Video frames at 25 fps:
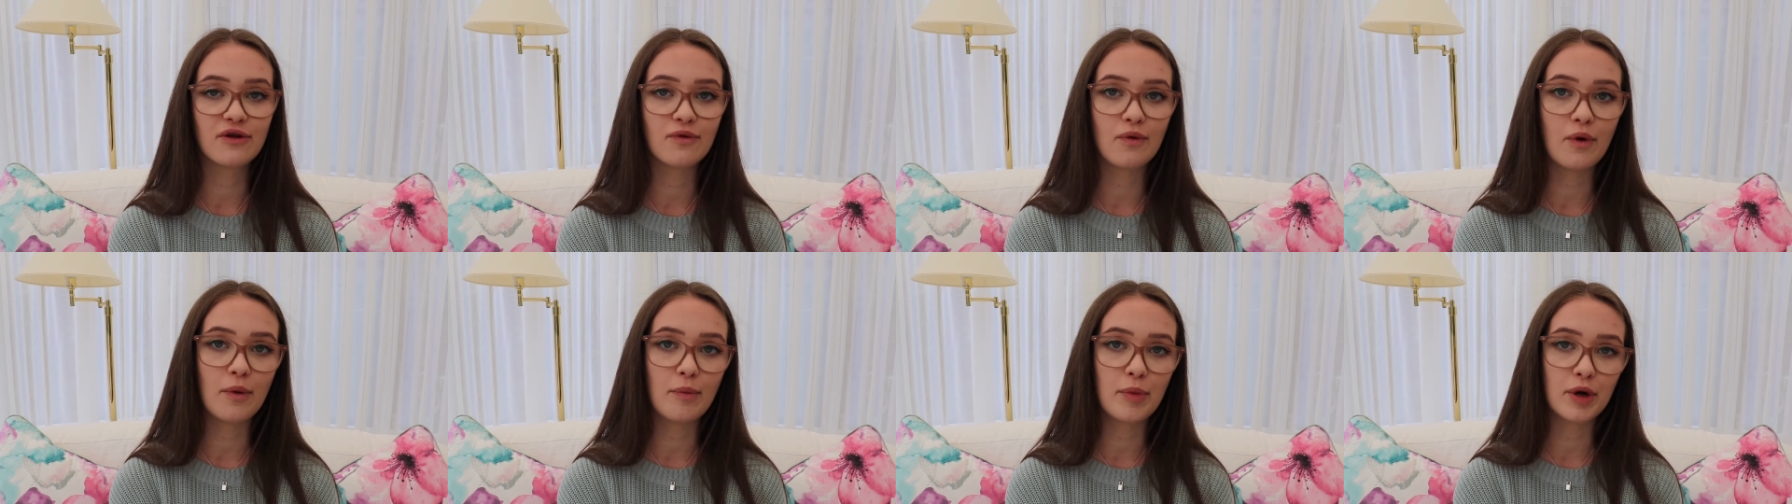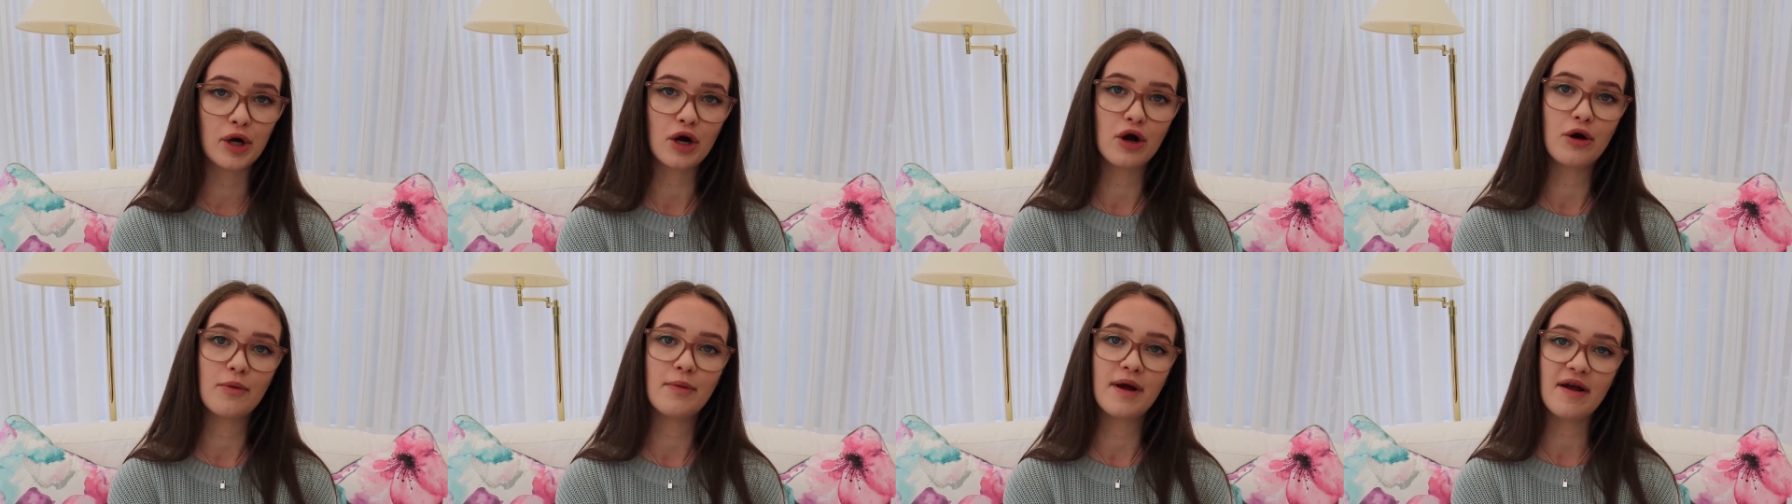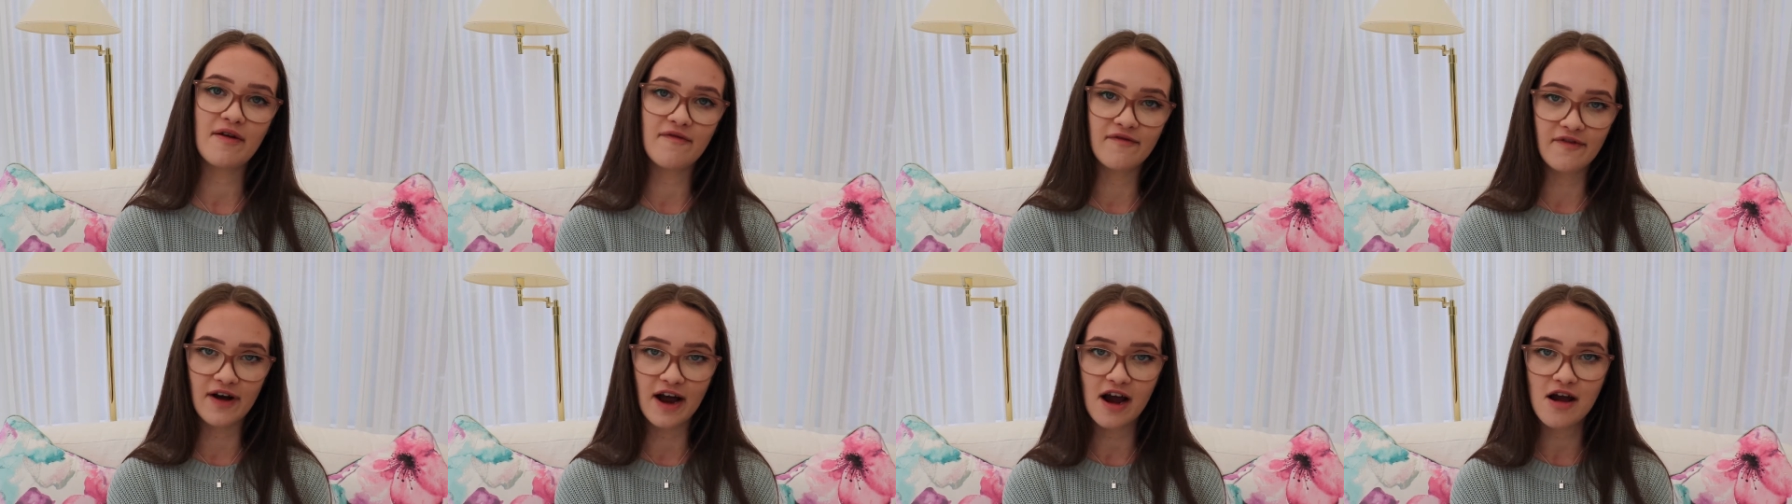will become
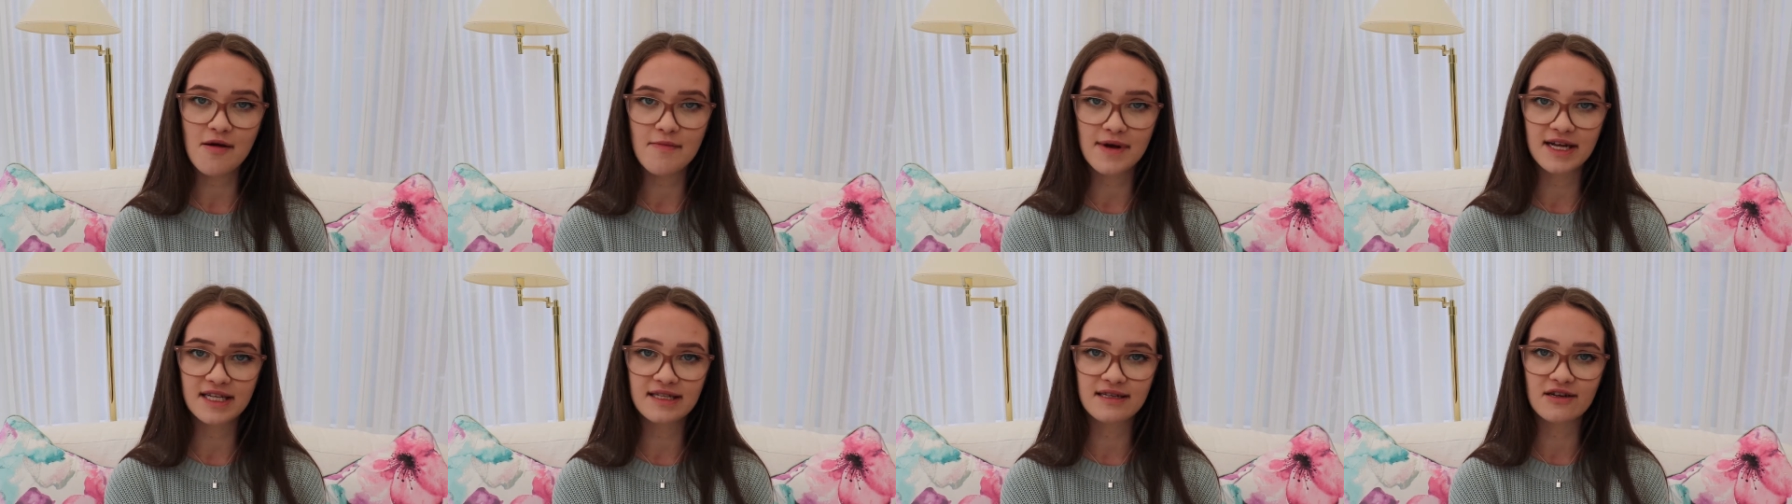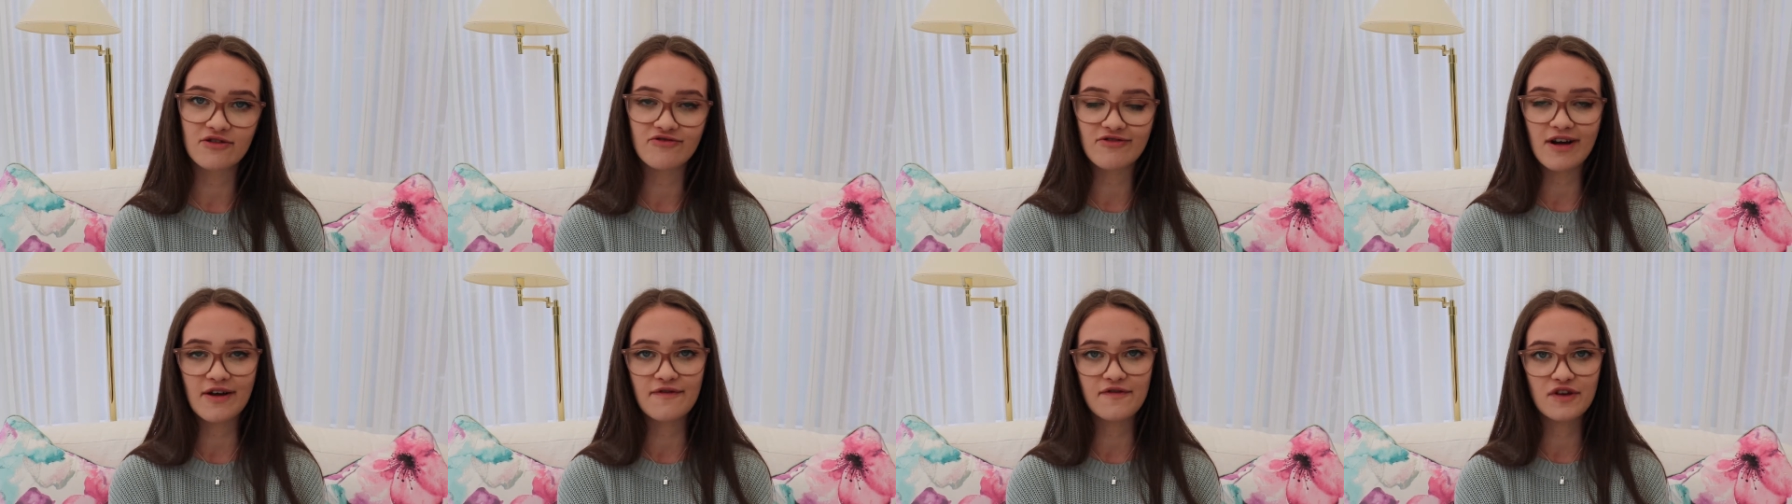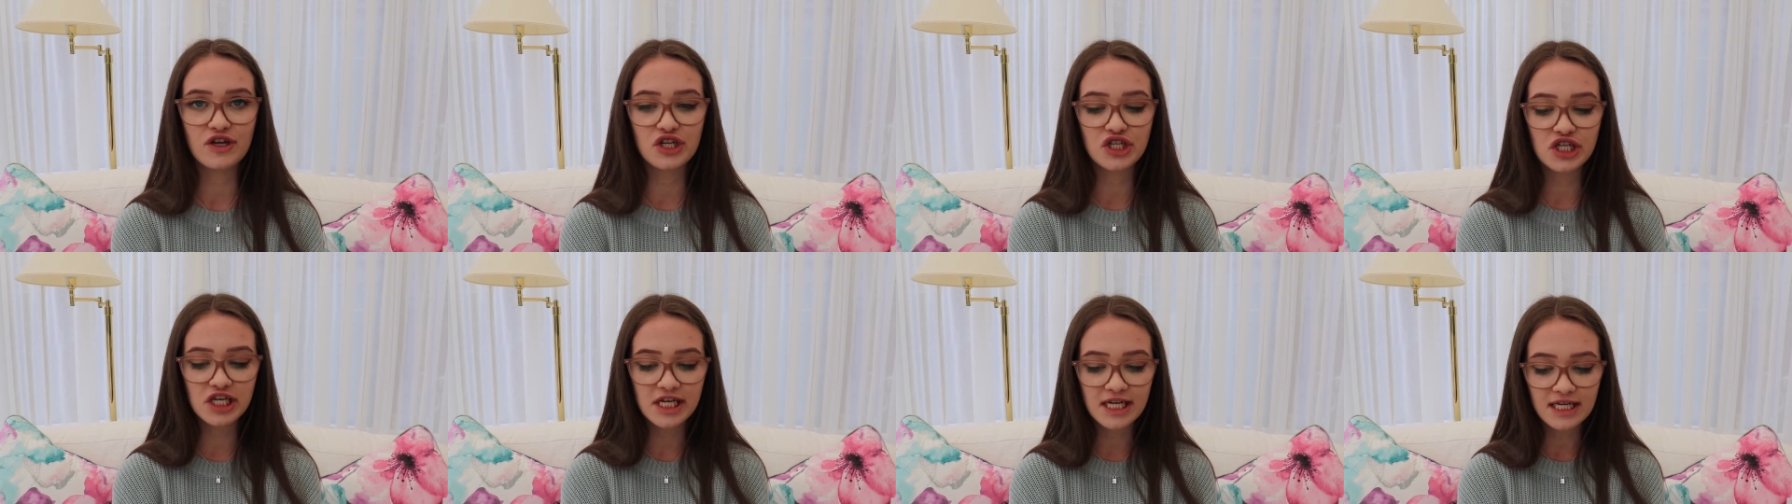environmental
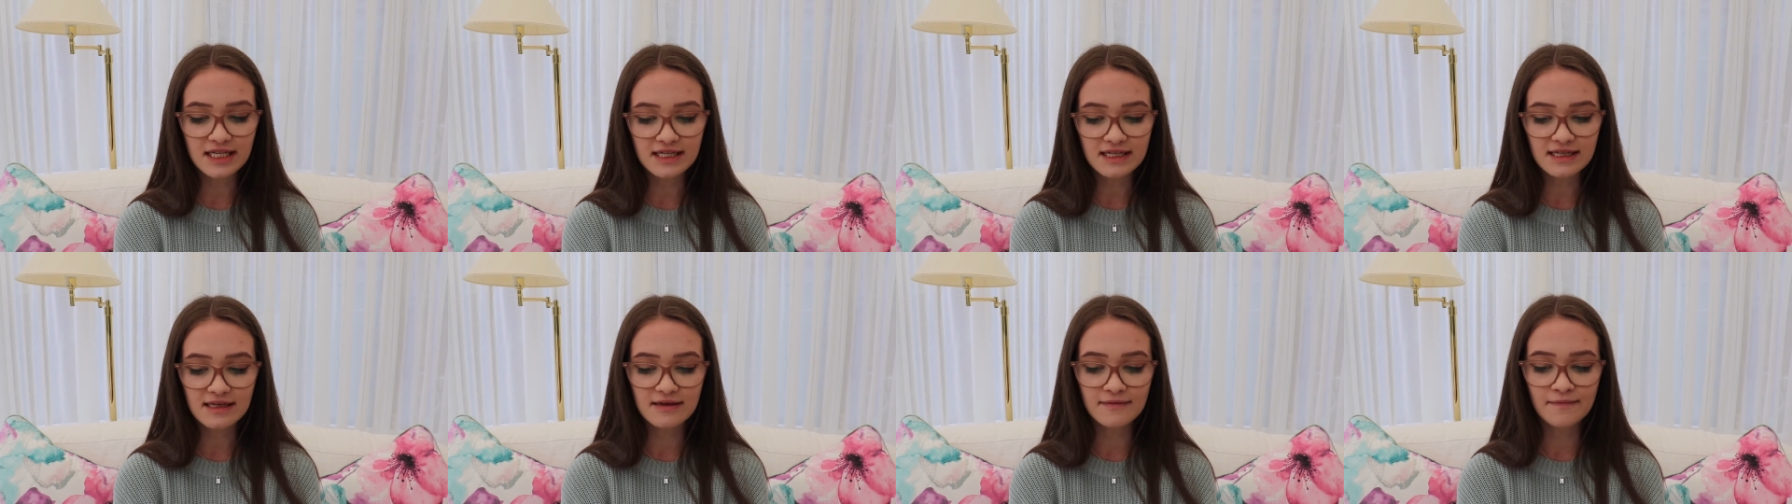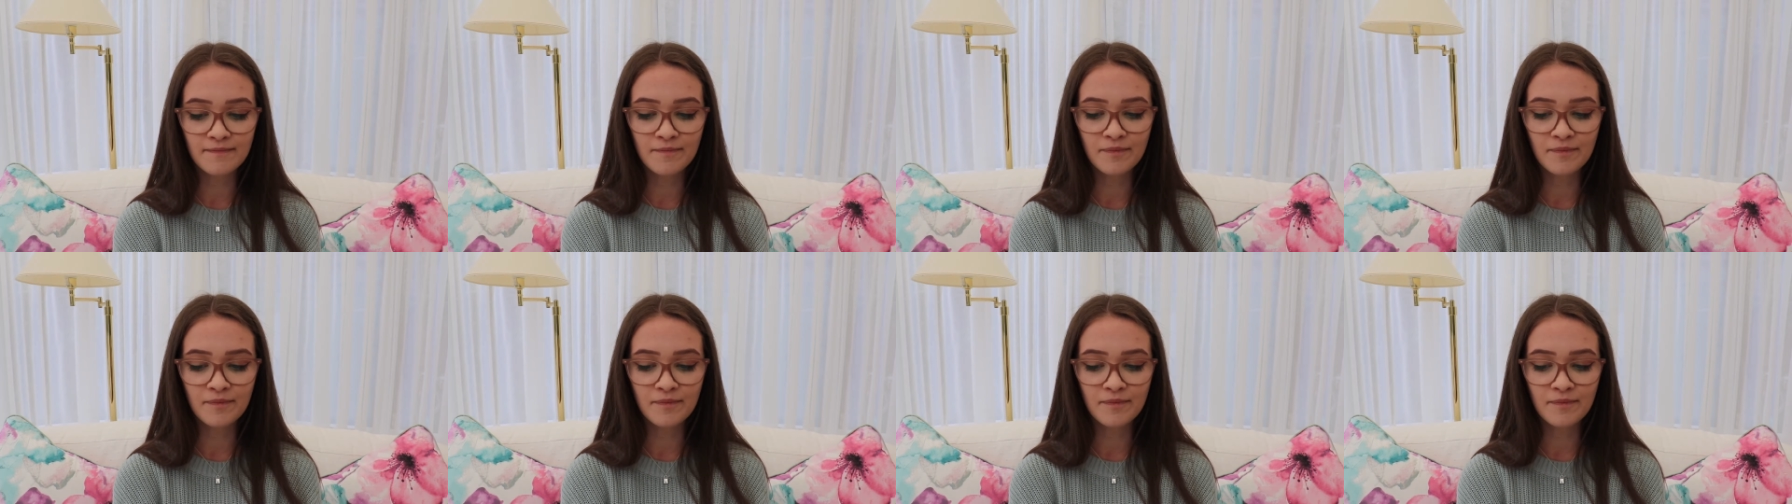refugees,